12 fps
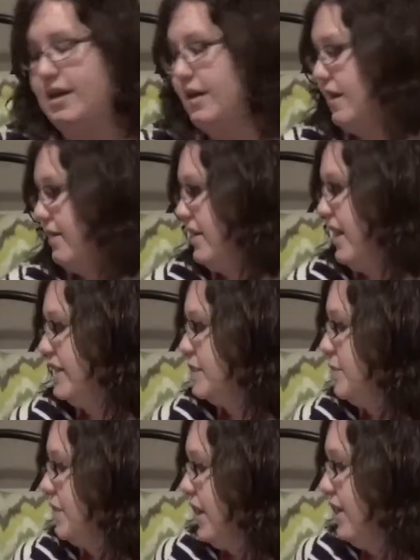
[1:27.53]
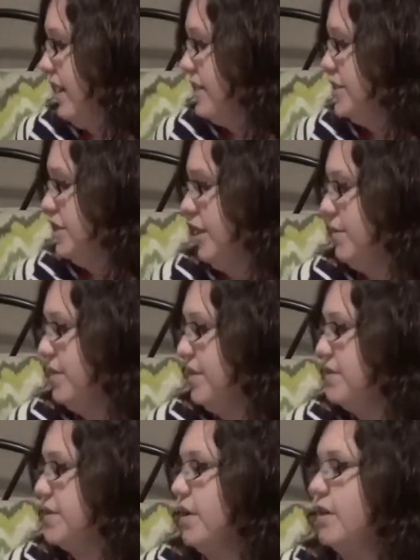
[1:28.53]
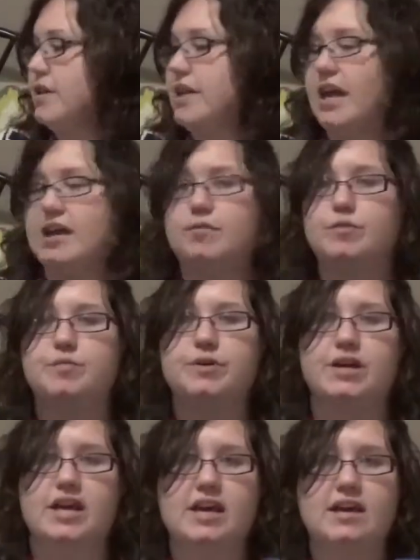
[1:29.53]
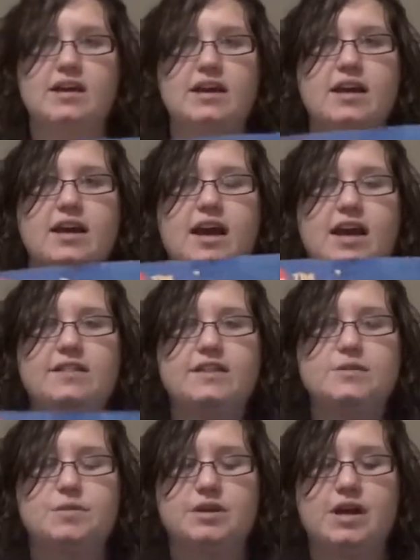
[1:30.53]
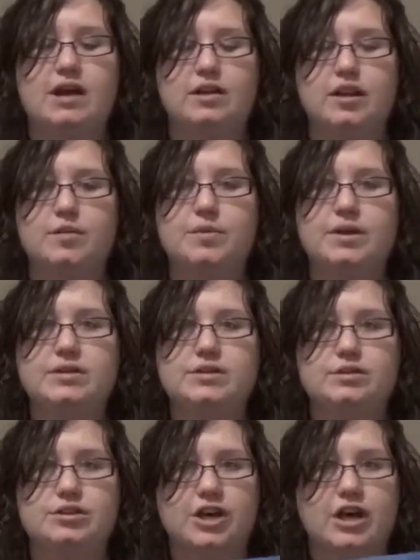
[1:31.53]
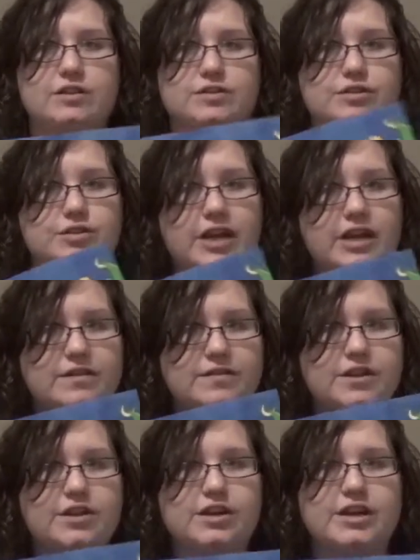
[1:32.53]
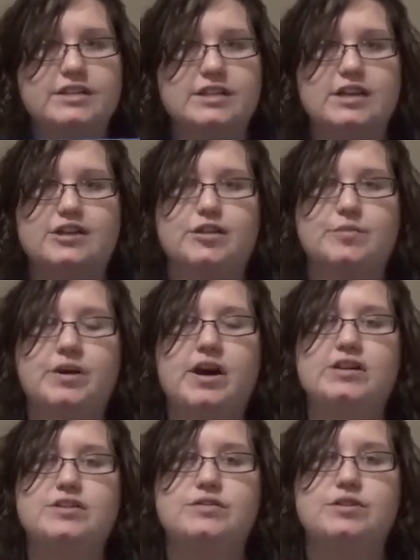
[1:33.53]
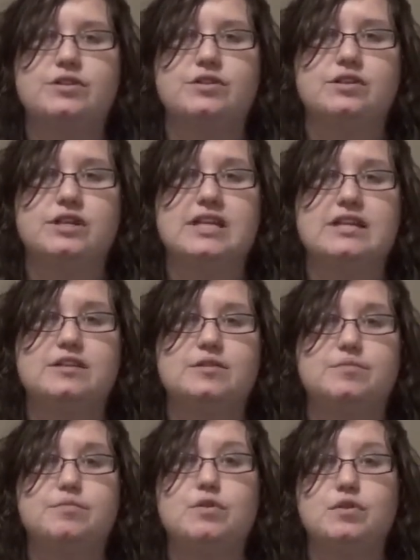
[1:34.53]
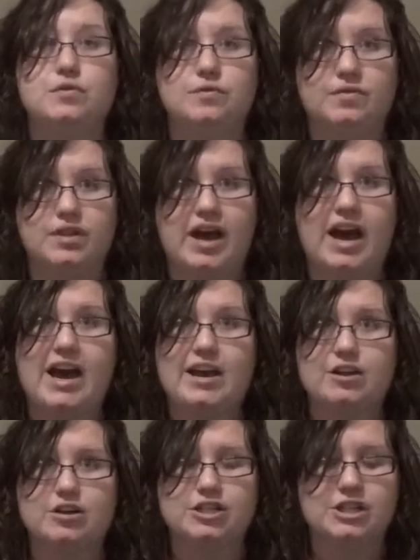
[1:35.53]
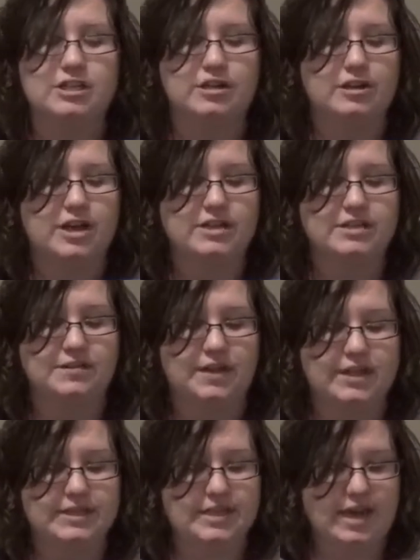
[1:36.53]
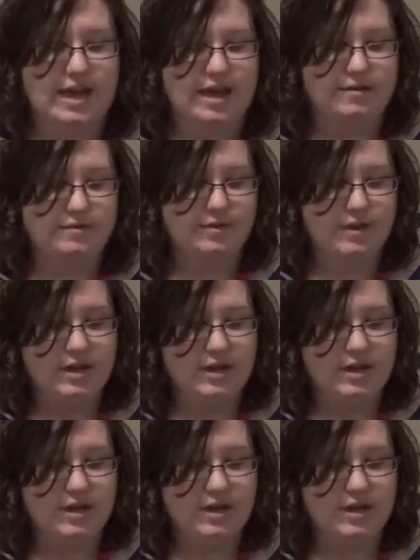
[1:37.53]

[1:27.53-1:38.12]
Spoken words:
And the next book I'd like to share with you is called The Animal Boogie. And this one not only appeals to a child's creative and curious nature, but also to their need to move, the high energy that lots of kids have.